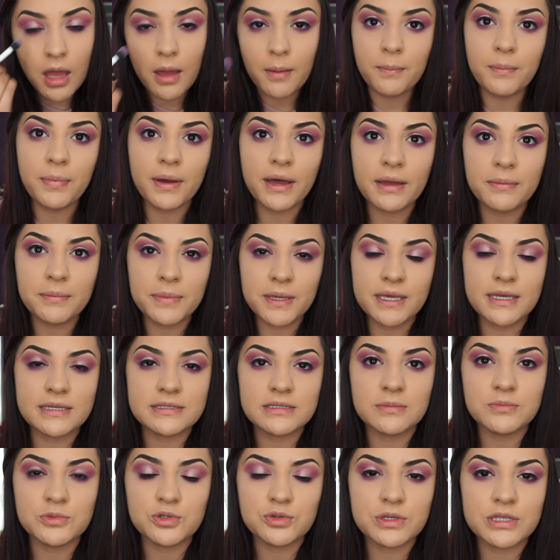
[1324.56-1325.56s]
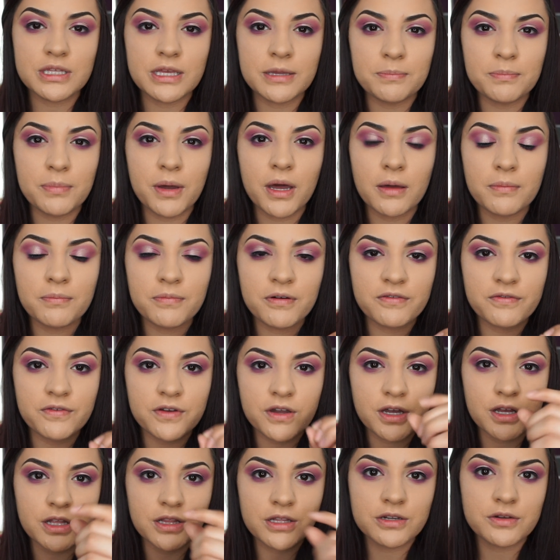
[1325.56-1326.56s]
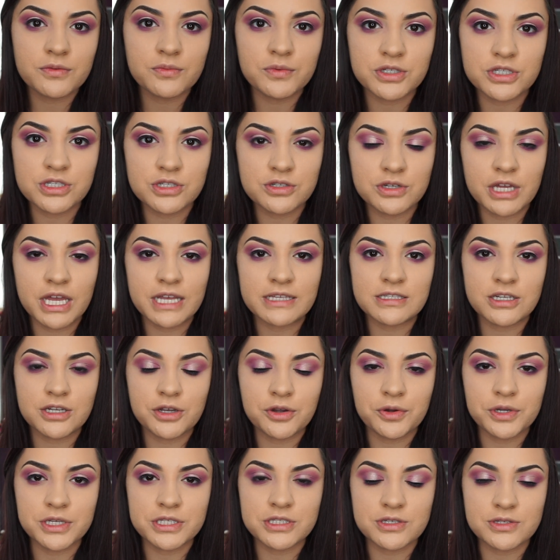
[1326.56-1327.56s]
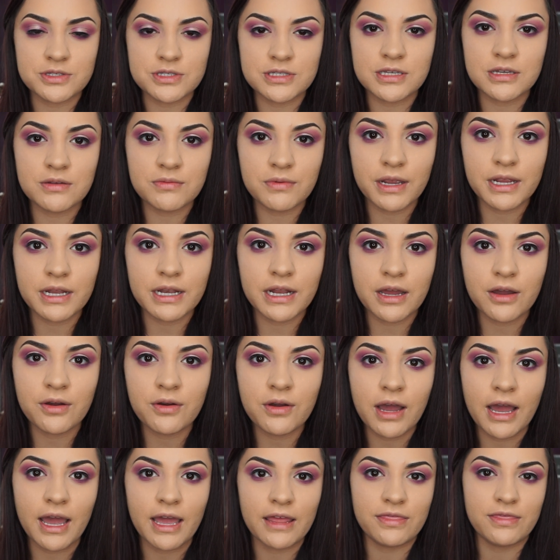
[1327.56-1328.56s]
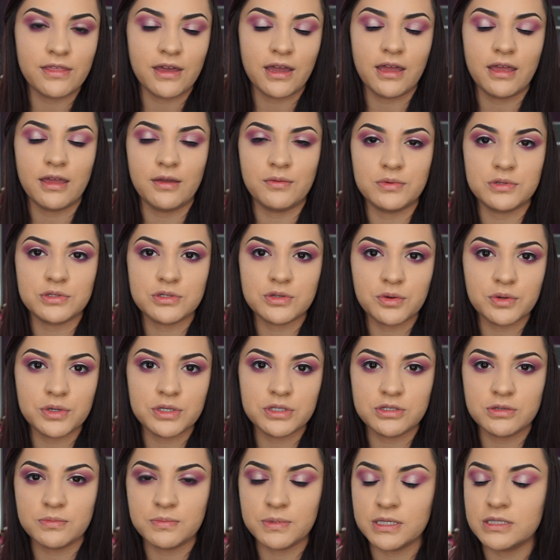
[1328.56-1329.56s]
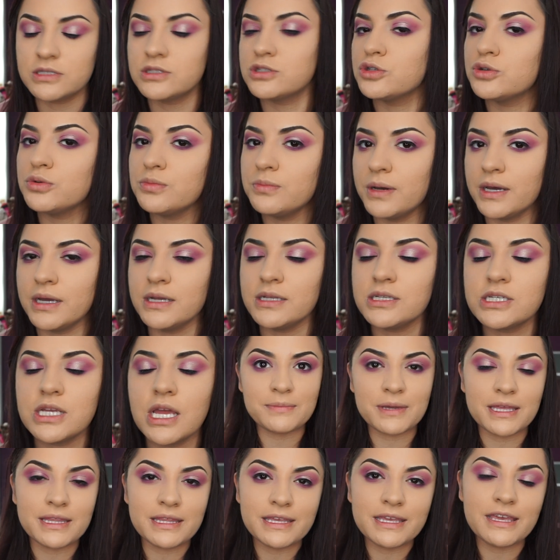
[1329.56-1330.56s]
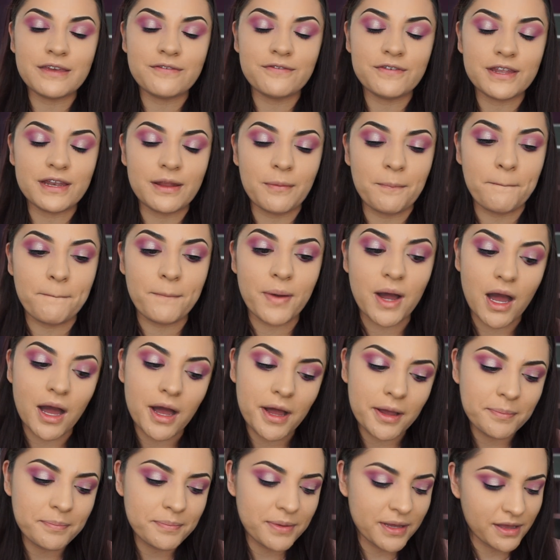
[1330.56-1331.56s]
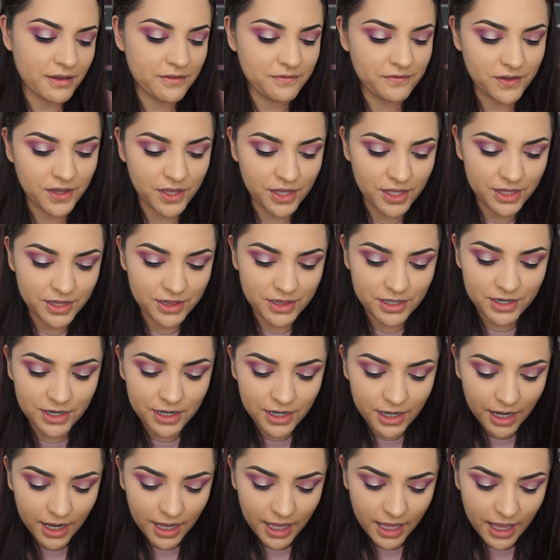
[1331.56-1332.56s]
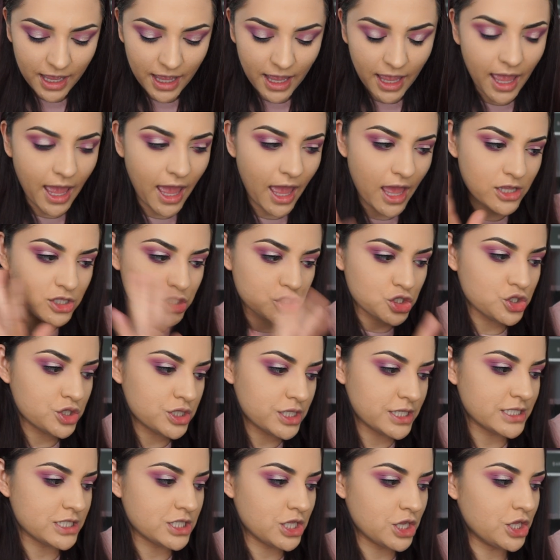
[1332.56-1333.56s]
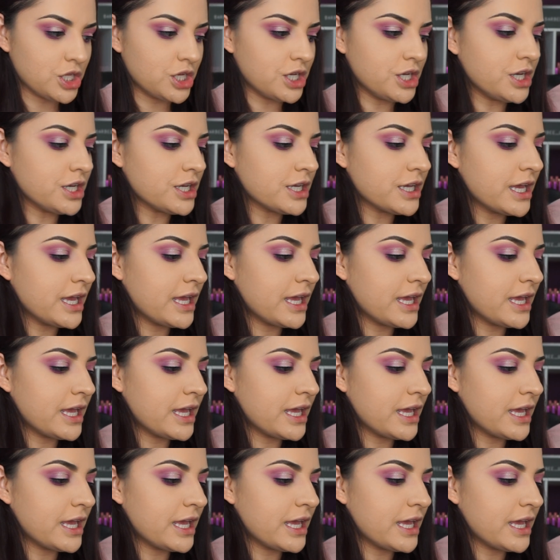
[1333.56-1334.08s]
but because I'm doing a pop of color, which you guys are going to see right now, I thought it was going to be too much. I'm gonna give it a pop of color to this look.